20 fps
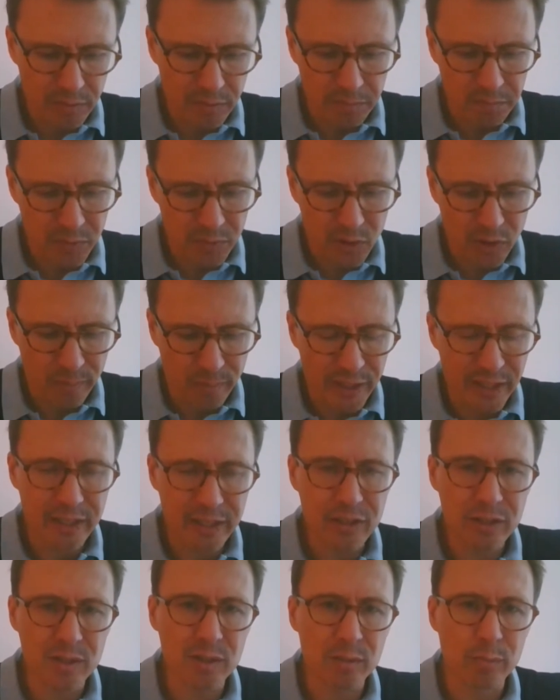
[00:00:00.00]
the
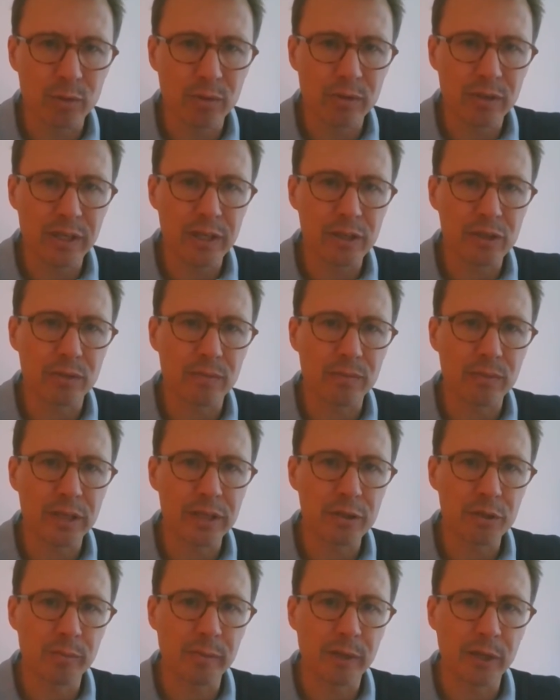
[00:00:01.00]
domination, subordination of
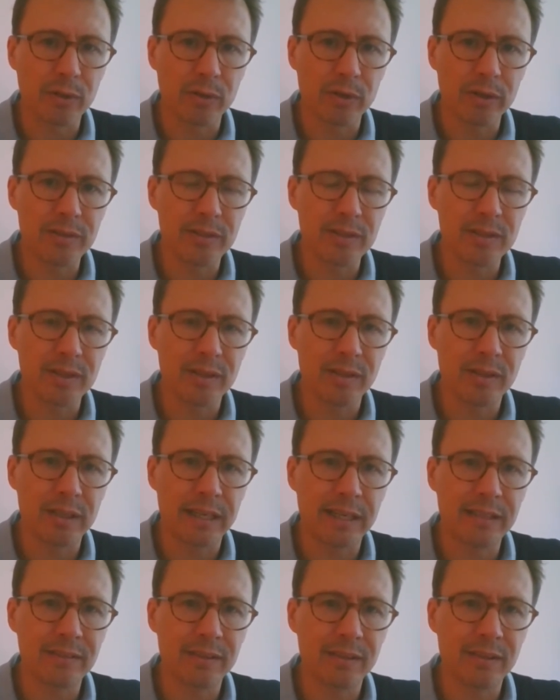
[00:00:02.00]
racial minorities in
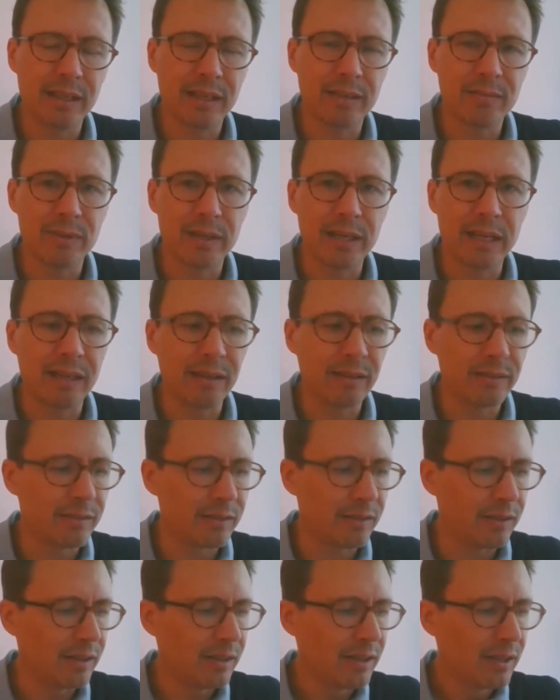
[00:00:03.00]
that, in that
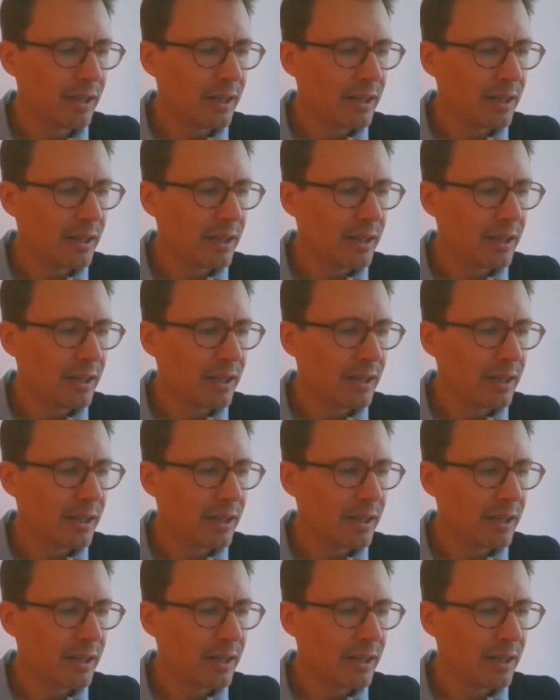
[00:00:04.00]
reality.